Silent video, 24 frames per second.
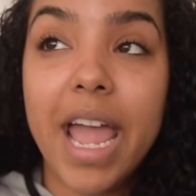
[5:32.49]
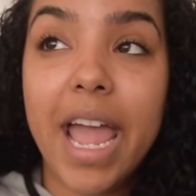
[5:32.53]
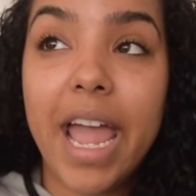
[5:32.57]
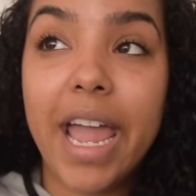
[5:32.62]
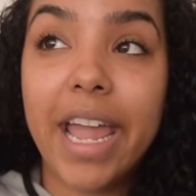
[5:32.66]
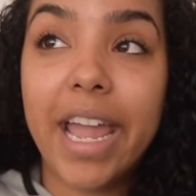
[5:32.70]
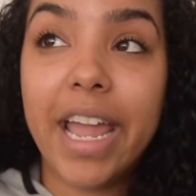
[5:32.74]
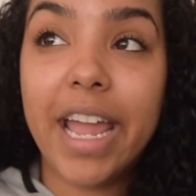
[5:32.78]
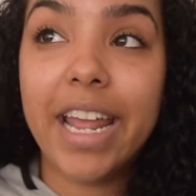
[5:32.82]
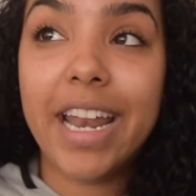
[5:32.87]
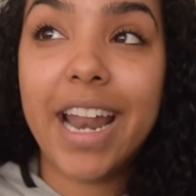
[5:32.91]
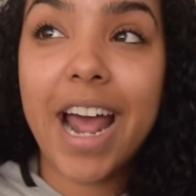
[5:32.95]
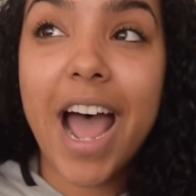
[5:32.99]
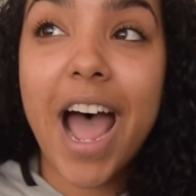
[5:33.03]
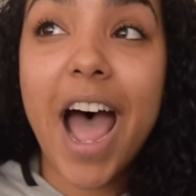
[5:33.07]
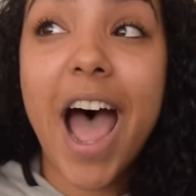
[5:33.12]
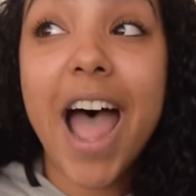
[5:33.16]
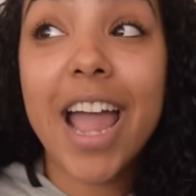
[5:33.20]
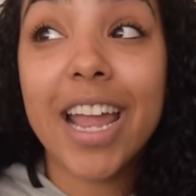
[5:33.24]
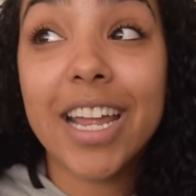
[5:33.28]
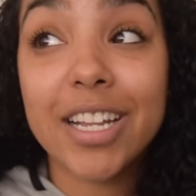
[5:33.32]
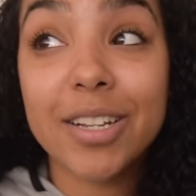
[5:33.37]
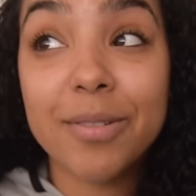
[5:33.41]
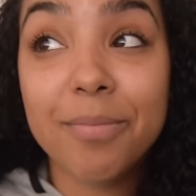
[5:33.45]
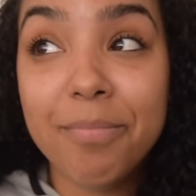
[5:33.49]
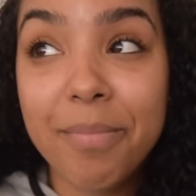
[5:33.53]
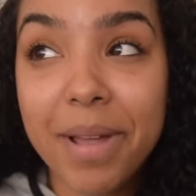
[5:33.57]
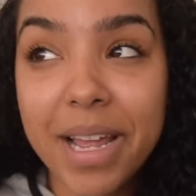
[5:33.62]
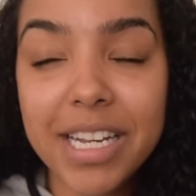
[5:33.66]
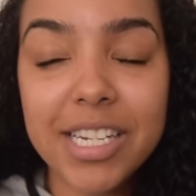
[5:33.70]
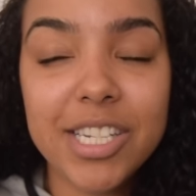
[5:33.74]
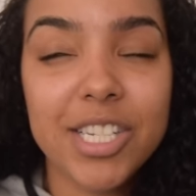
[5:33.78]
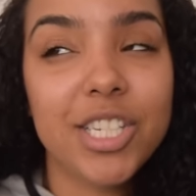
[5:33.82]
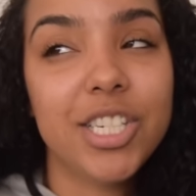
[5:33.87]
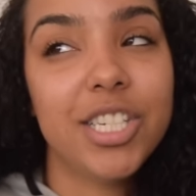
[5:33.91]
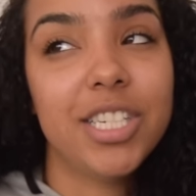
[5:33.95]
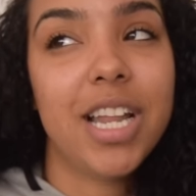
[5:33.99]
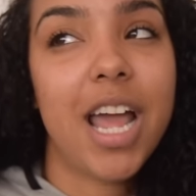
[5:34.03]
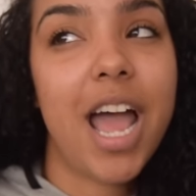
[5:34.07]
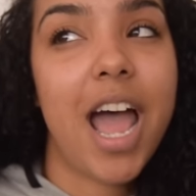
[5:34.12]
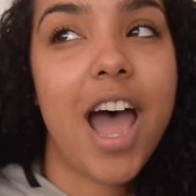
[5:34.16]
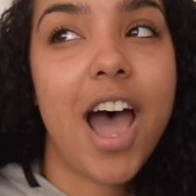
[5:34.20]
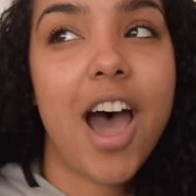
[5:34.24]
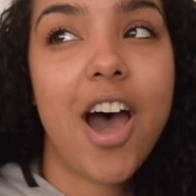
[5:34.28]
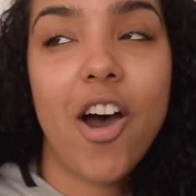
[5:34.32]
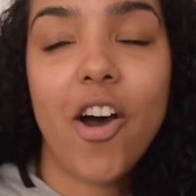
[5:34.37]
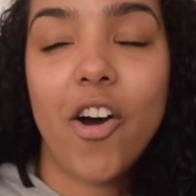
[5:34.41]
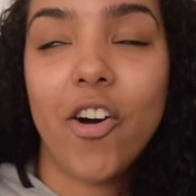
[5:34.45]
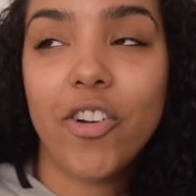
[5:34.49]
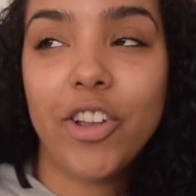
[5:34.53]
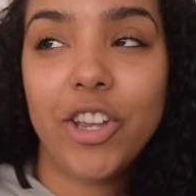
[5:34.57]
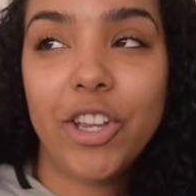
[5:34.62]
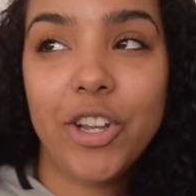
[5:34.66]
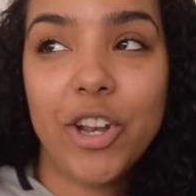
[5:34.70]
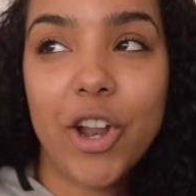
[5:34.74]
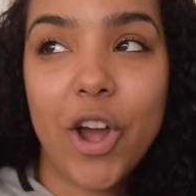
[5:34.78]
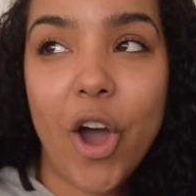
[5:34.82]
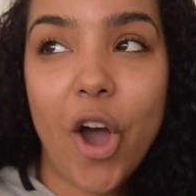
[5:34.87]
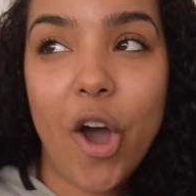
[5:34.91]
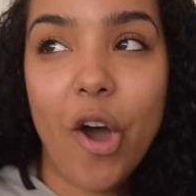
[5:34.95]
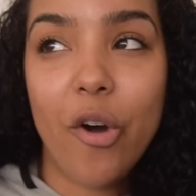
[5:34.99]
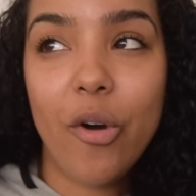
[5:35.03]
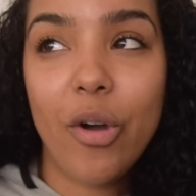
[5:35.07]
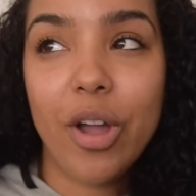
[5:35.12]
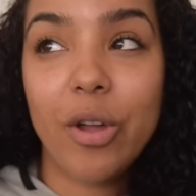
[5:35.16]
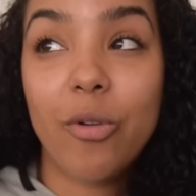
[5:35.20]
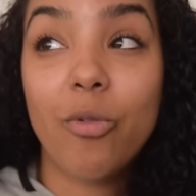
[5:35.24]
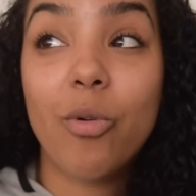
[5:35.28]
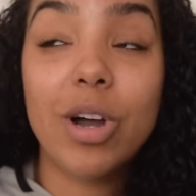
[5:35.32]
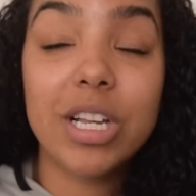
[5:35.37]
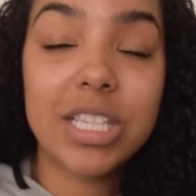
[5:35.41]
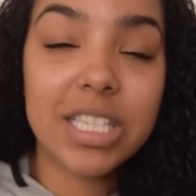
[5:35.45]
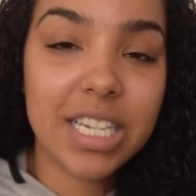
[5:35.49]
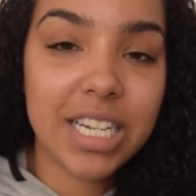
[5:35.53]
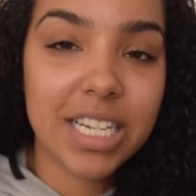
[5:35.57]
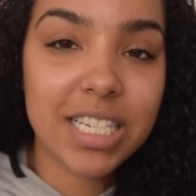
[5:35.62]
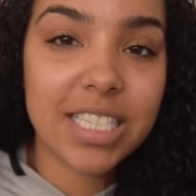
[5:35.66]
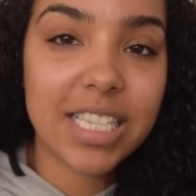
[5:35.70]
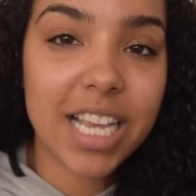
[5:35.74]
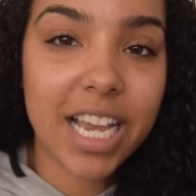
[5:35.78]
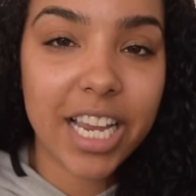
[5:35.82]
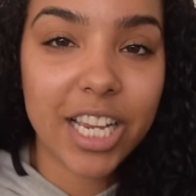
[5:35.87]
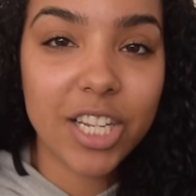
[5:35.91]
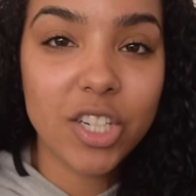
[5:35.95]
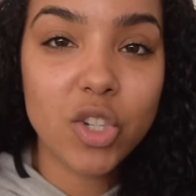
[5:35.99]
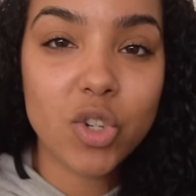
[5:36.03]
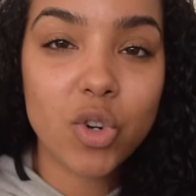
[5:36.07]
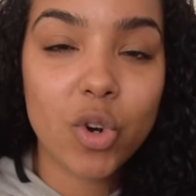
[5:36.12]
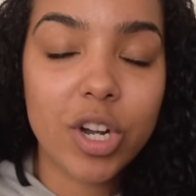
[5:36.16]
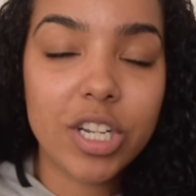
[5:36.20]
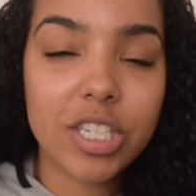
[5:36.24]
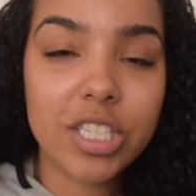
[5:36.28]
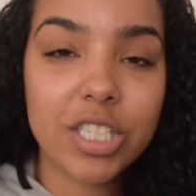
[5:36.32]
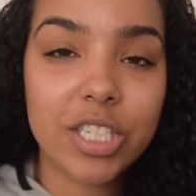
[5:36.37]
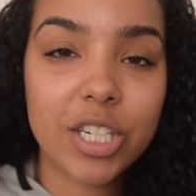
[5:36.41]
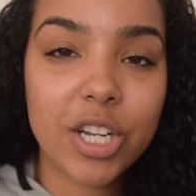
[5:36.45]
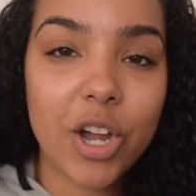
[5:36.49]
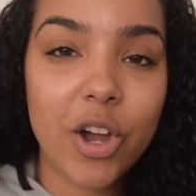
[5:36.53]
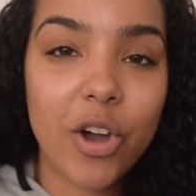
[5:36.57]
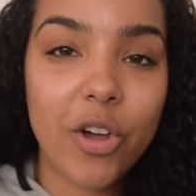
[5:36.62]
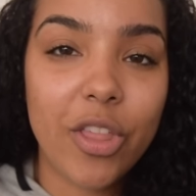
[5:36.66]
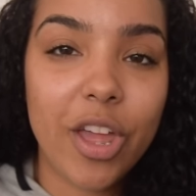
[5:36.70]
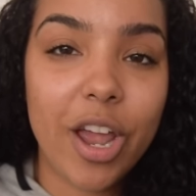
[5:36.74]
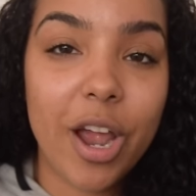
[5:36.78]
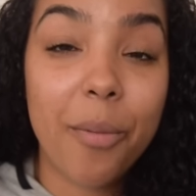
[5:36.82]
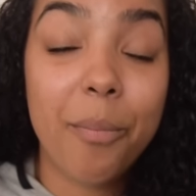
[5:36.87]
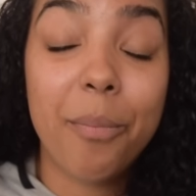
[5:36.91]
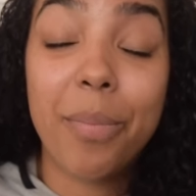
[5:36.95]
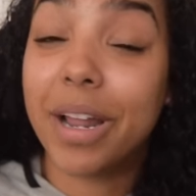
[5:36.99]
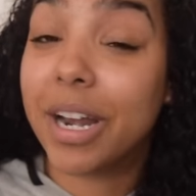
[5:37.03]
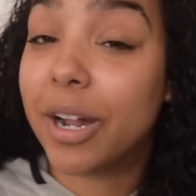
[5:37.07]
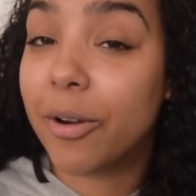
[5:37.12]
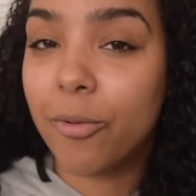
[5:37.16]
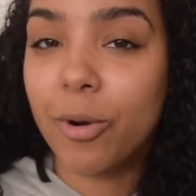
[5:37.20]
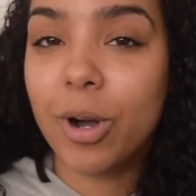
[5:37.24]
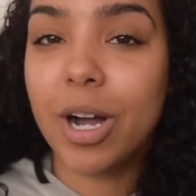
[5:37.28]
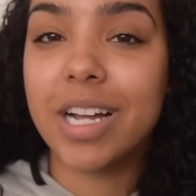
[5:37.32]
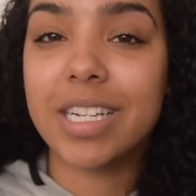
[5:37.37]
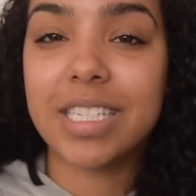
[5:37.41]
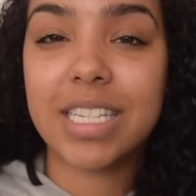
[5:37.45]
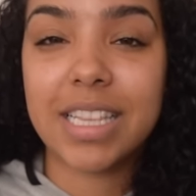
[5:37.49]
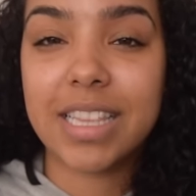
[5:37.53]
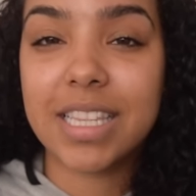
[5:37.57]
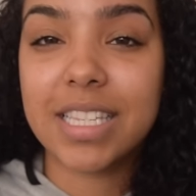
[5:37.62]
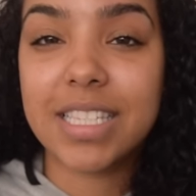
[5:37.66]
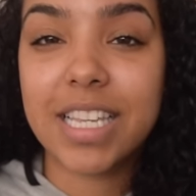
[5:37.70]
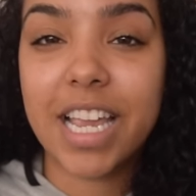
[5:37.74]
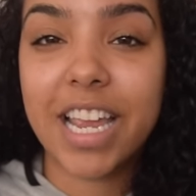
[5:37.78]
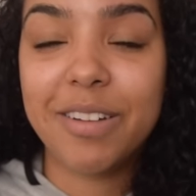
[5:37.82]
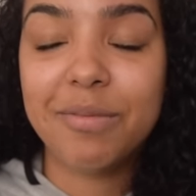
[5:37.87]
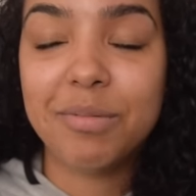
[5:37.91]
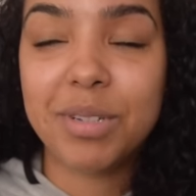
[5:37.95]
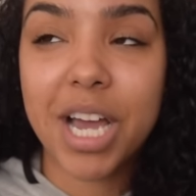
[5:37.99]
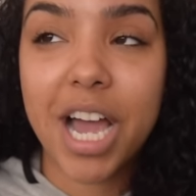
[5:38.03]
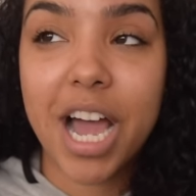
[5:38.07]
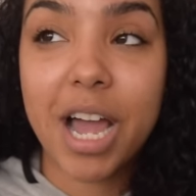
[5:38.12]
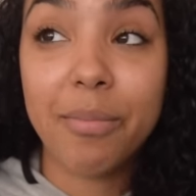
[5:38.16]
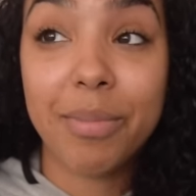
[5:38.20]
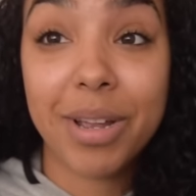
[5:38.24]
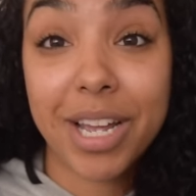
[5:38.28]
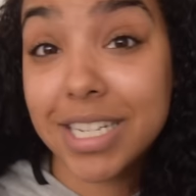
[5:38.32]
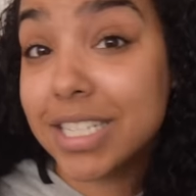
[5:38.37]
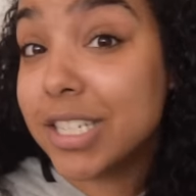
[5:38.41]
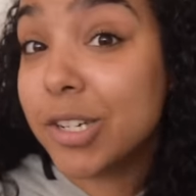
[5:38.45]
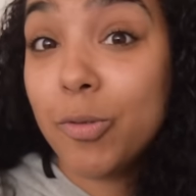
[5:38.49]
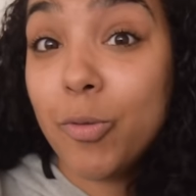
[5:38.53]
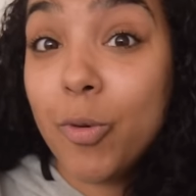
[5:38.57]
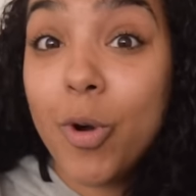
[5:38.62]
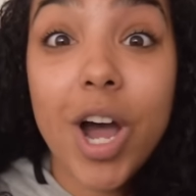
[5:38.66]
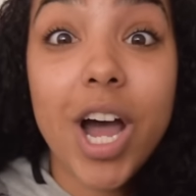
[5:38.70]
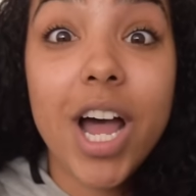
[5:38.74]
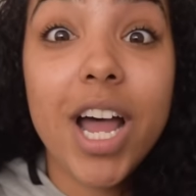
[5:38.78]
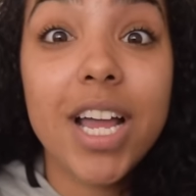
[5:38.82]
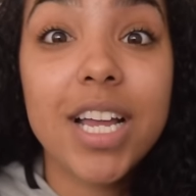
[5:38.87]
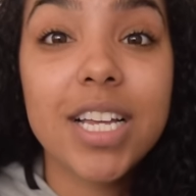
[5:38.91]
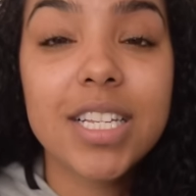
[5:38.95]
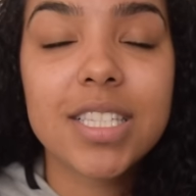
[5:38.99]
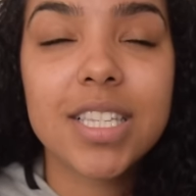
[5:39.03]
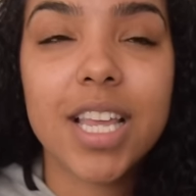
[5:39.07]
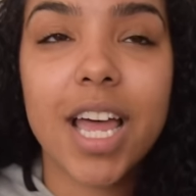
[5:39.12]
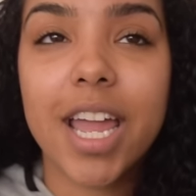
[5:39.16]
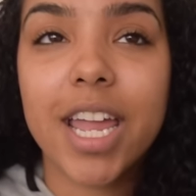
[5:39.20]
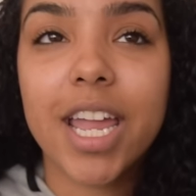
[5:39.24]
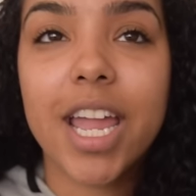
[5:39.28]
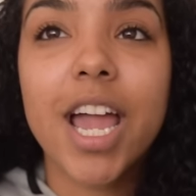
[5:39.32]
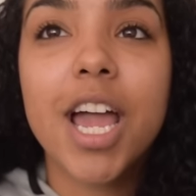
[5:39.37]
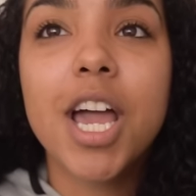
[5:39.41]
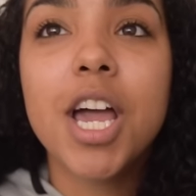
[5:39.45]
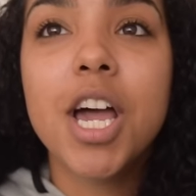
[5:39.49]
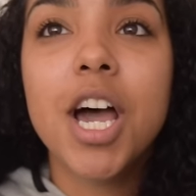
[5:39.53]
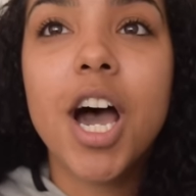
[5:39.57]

and i mentioned how you know it wasn't a second choice to go there but it was at the same time because it was like